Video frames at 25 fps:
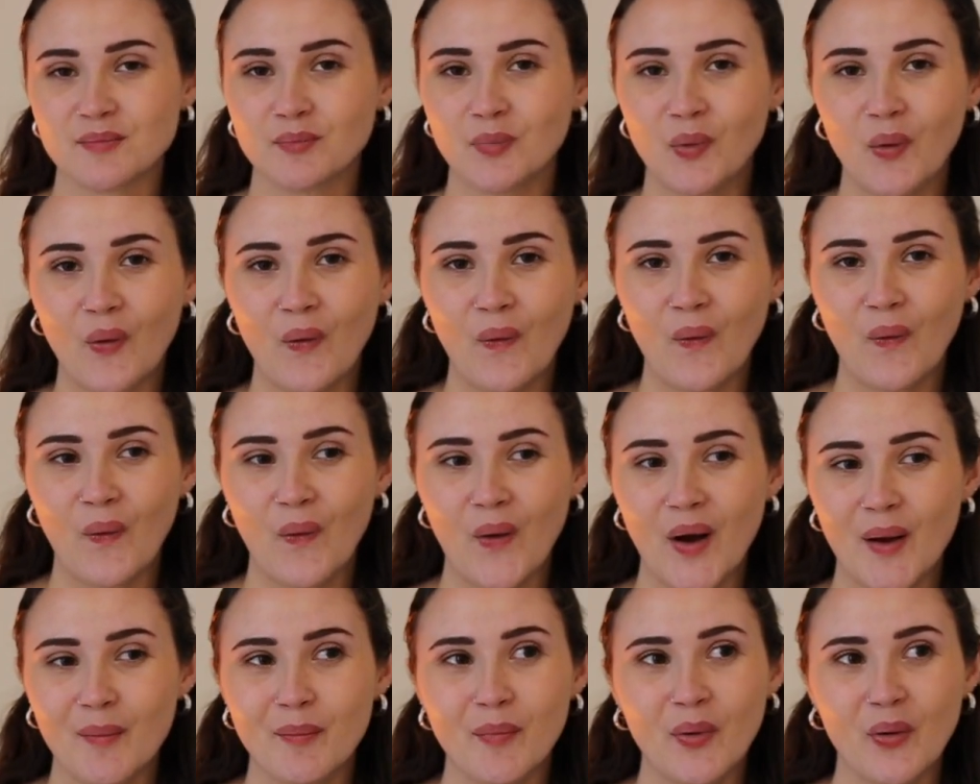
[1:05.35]

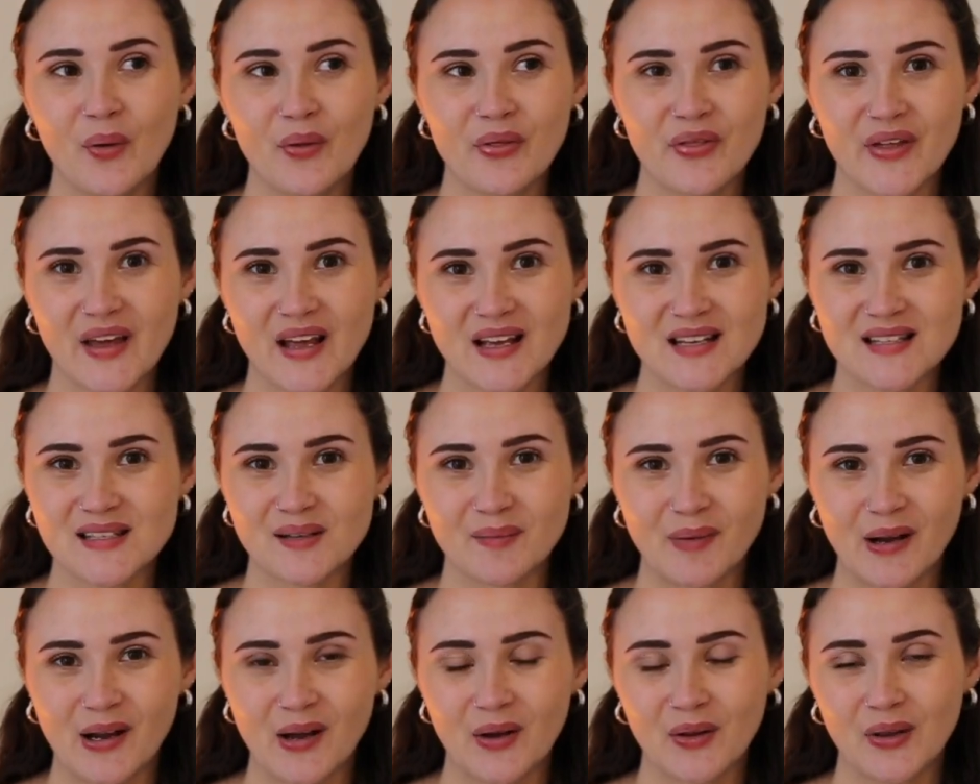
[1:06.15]
more and more things to
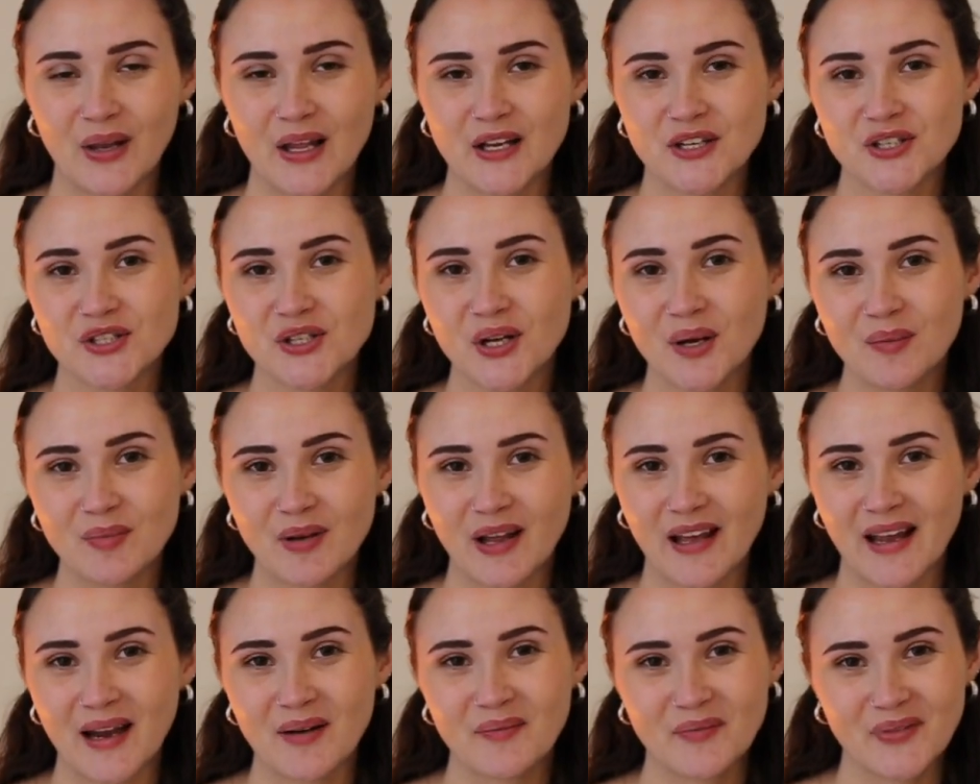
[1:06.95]
my online shop.
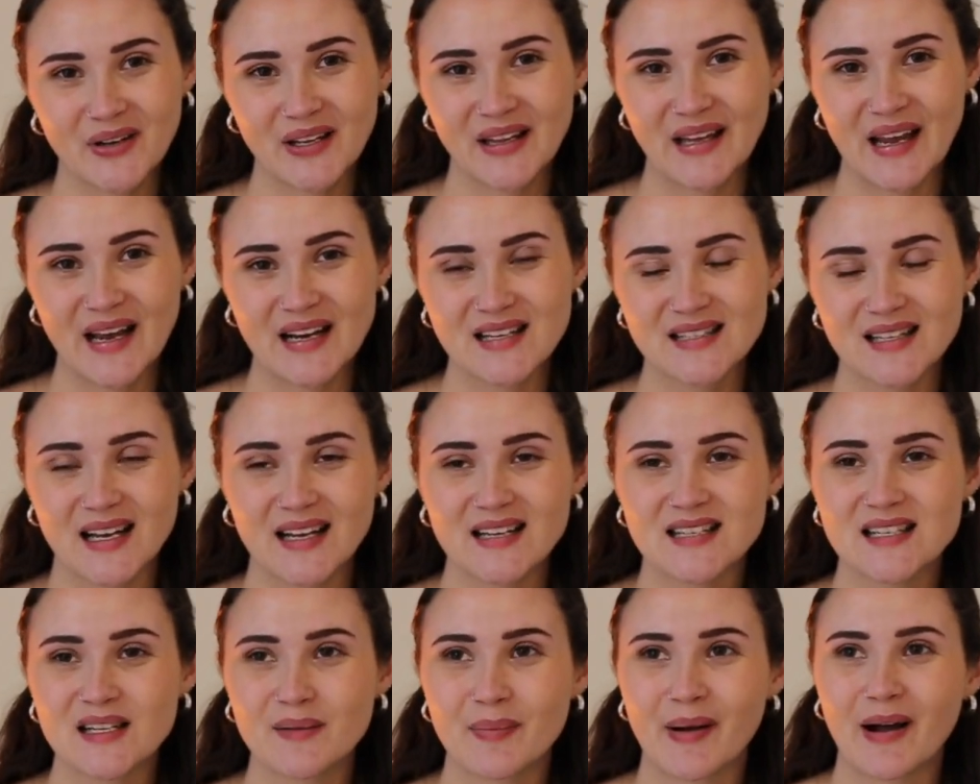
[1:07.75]
Like, I'm really
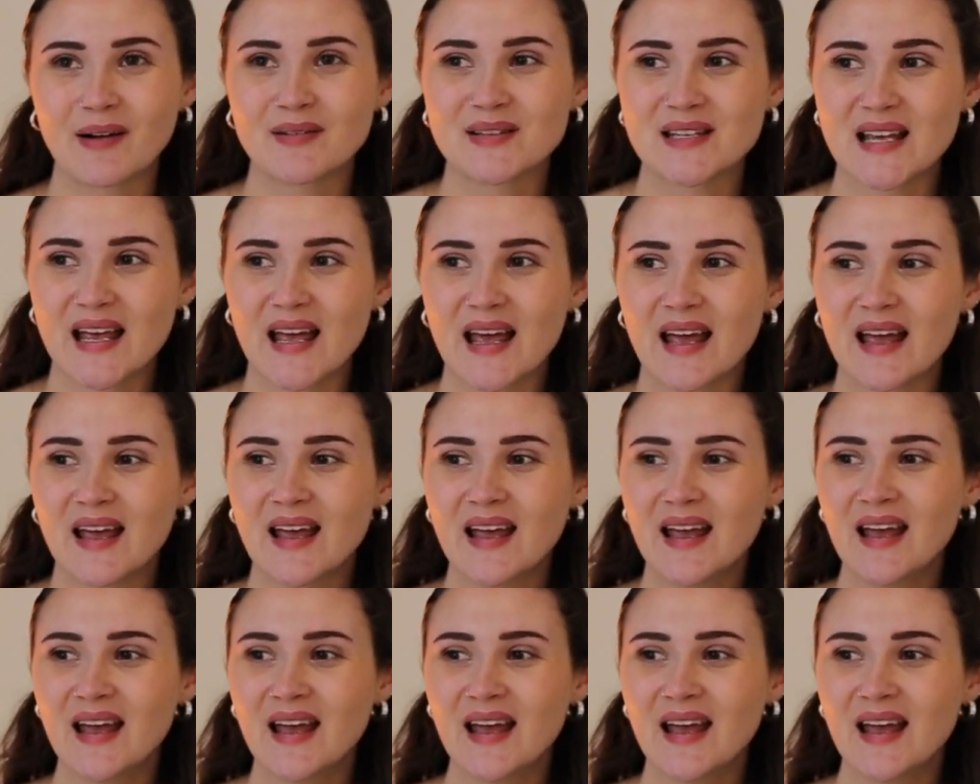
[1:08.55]
excited about it,